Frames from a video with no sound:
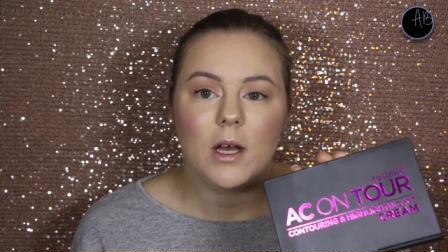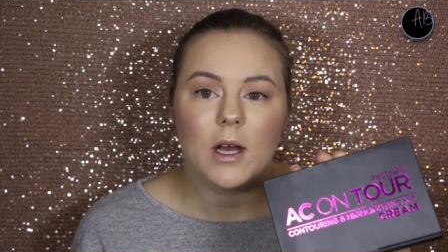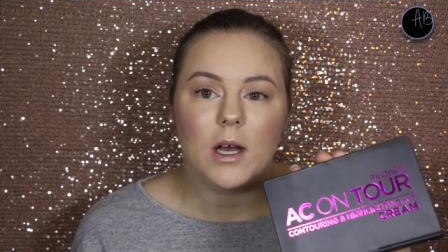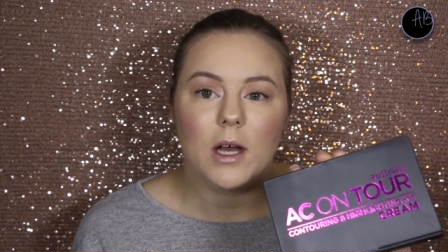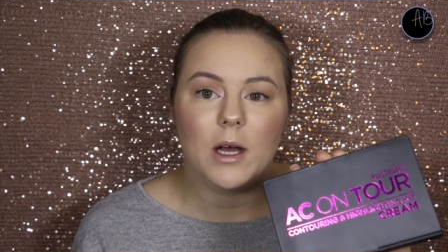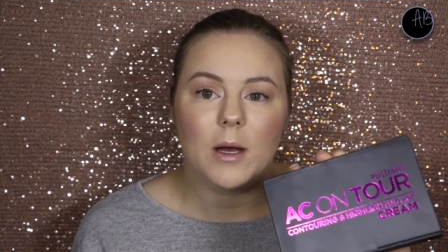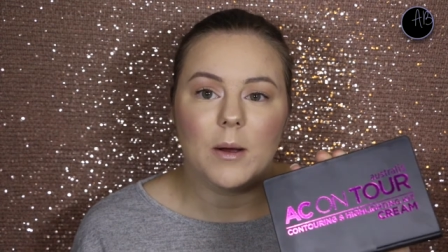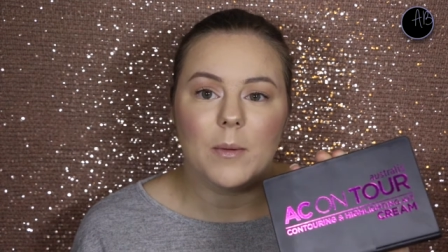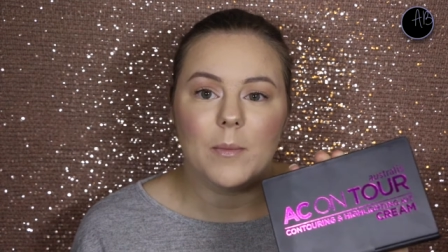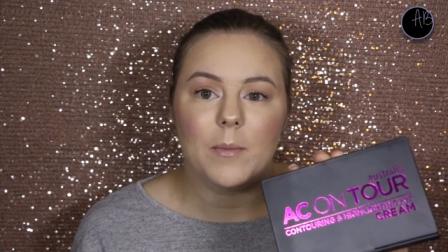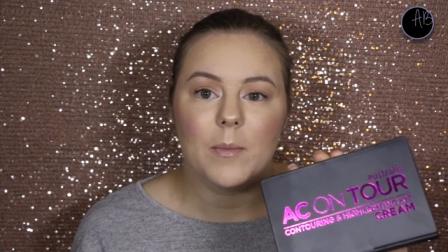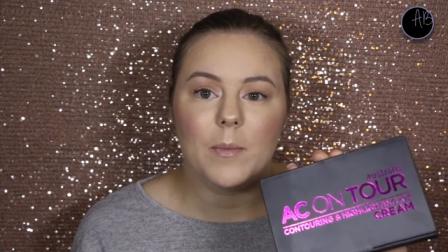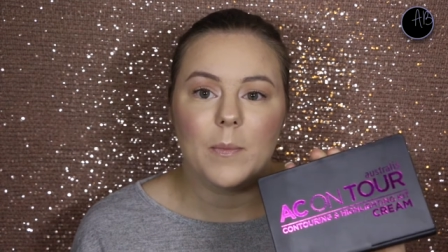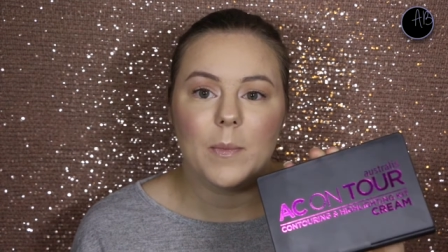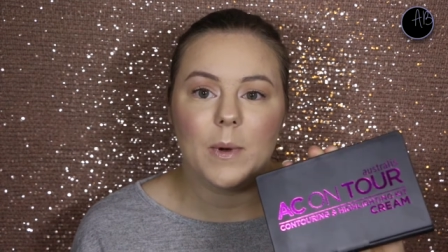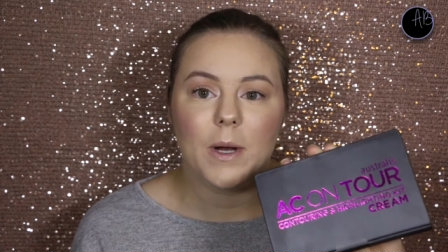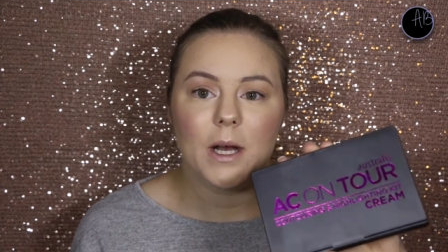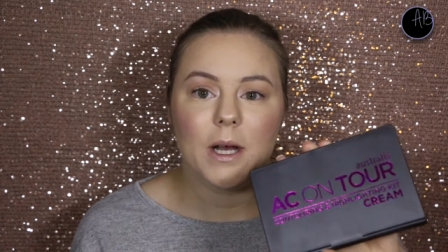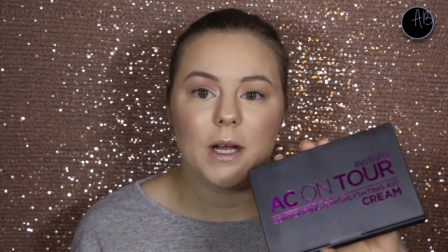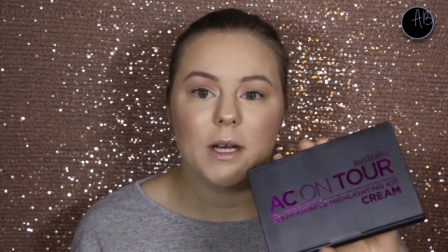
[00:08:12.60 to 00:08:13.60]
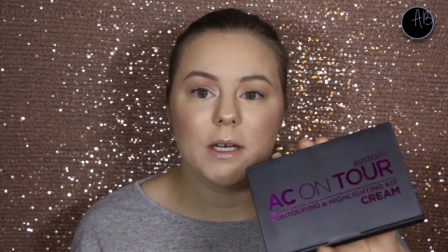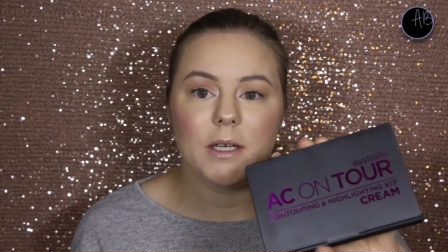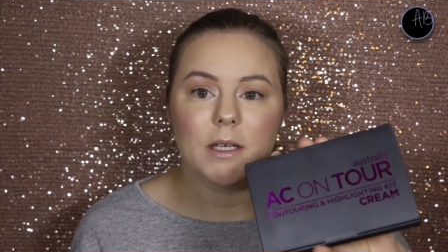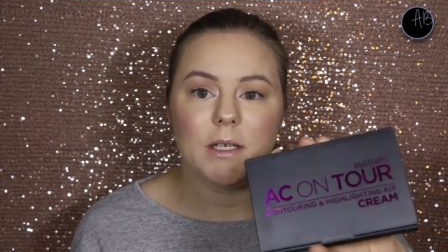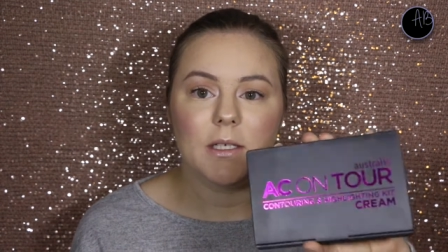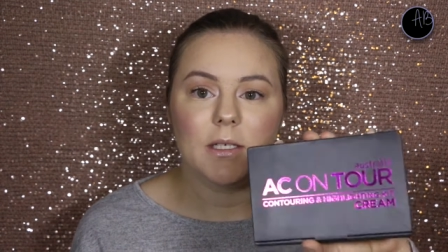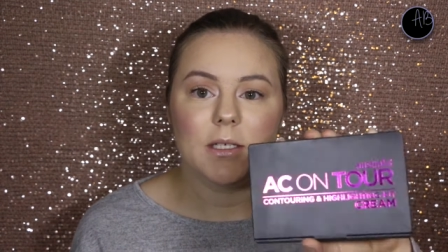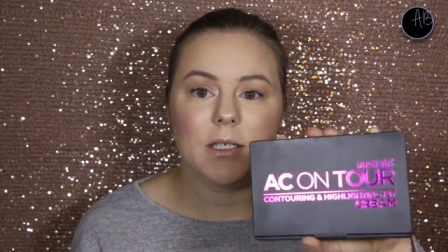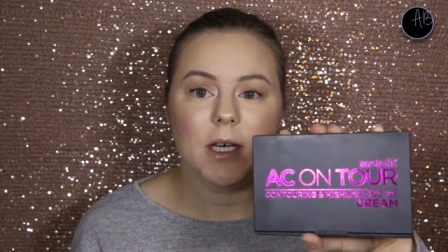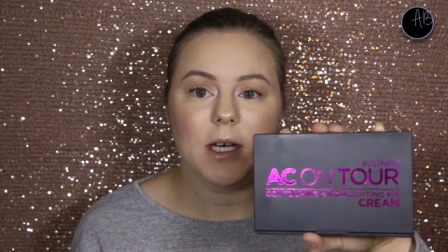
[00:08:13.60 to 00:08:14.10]
But
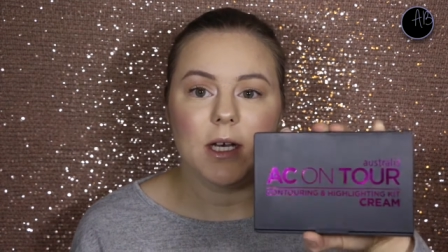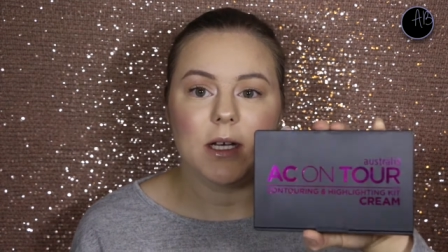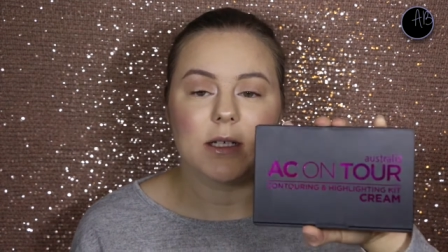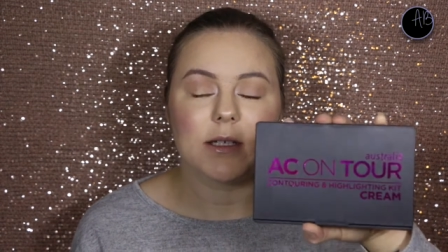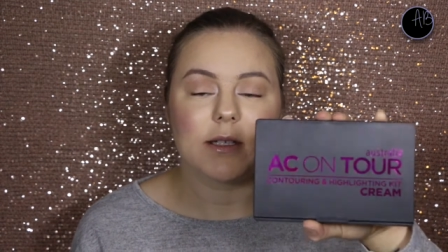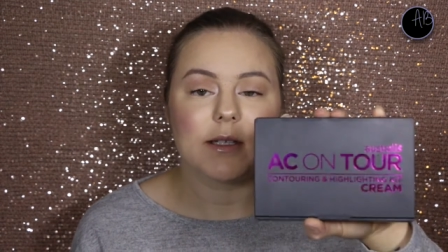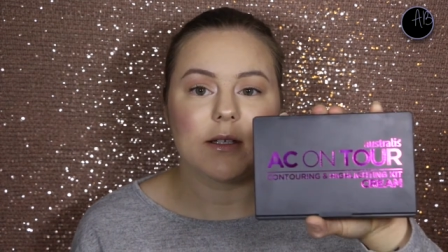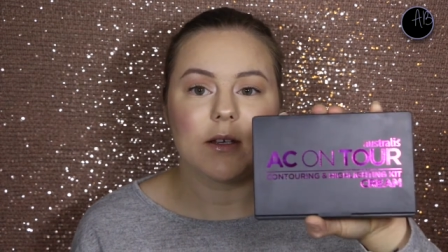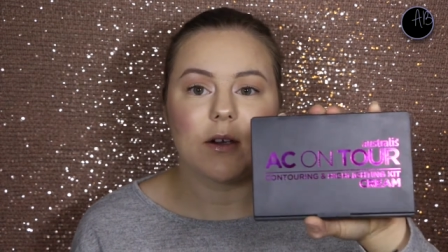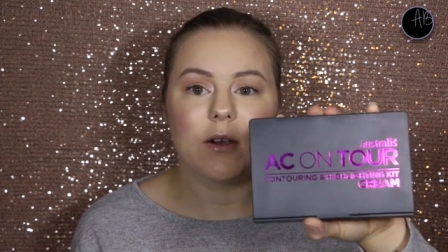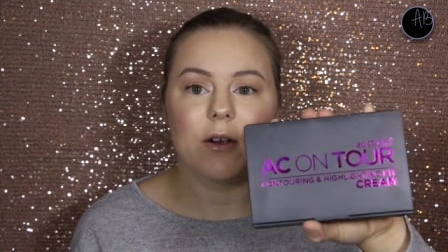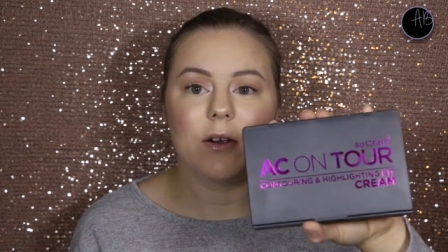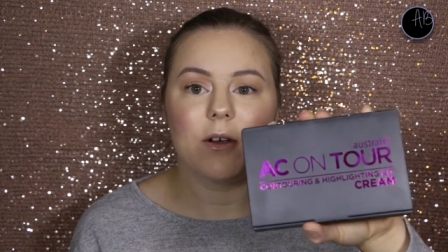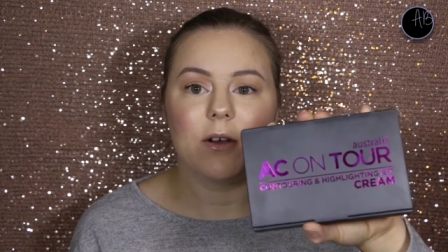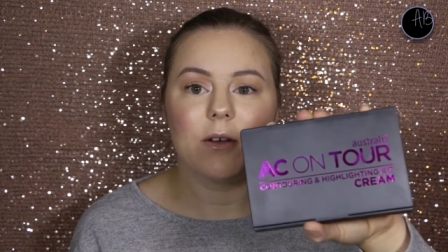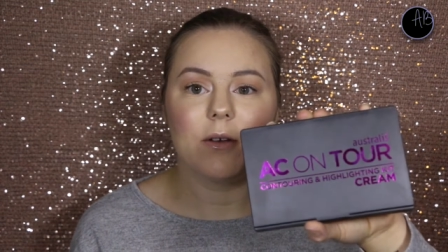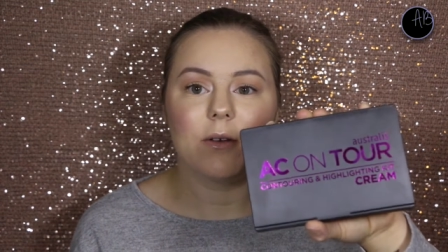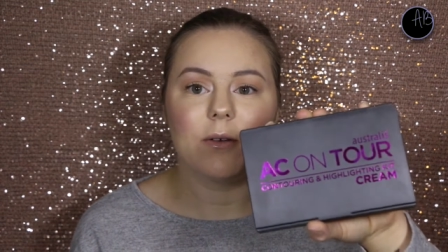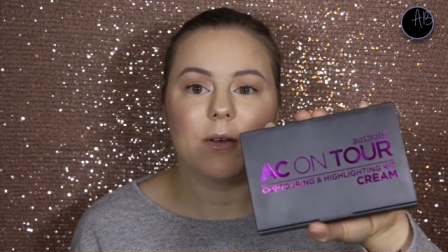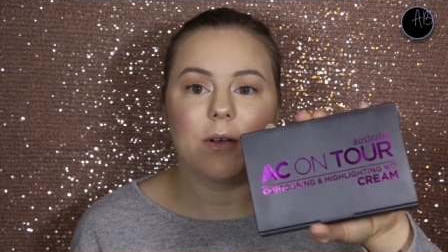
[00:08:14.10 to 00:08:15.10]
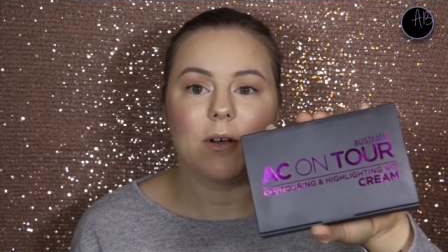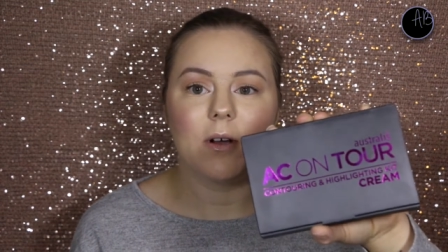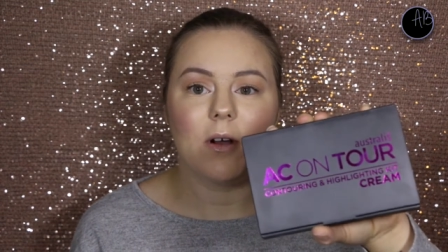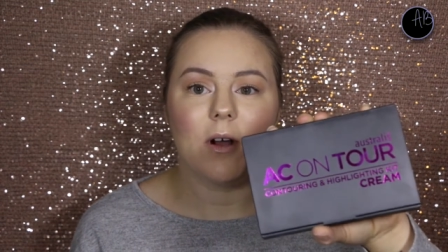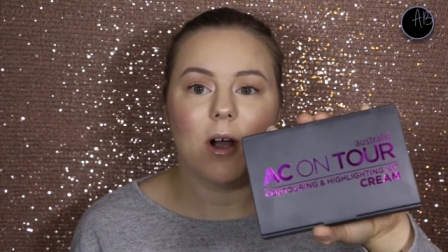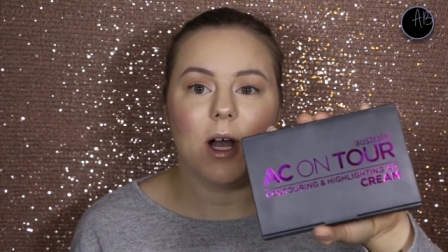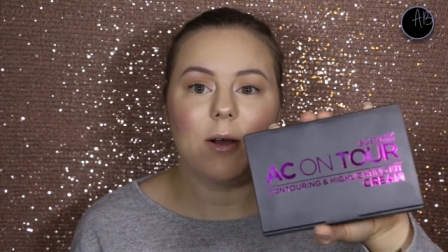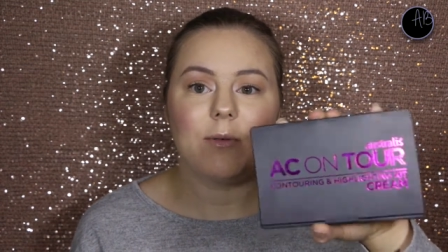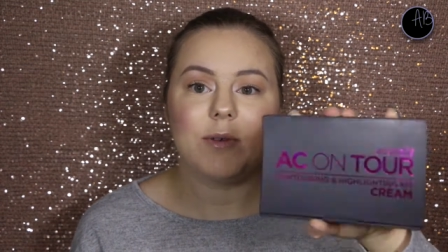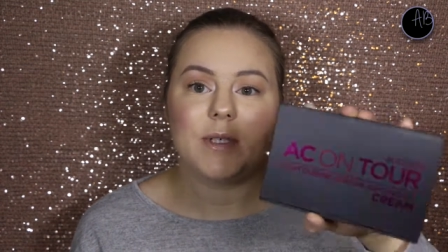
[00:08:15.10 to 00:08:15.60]
yeah, so I